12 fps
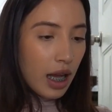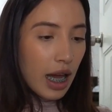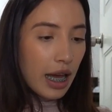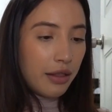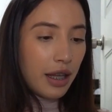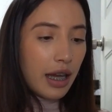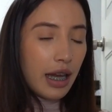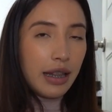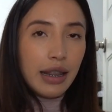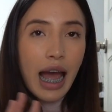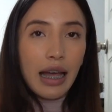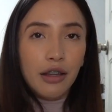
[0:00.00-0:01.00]
And then
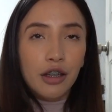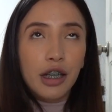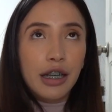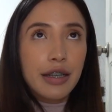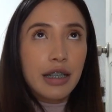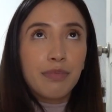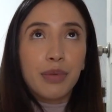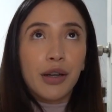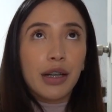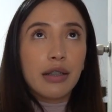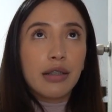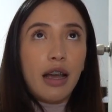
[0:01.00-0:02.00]

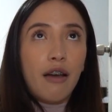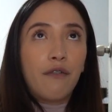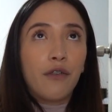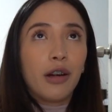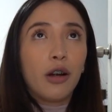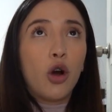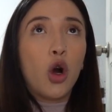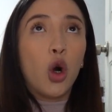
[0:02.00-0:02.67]
experienced that for a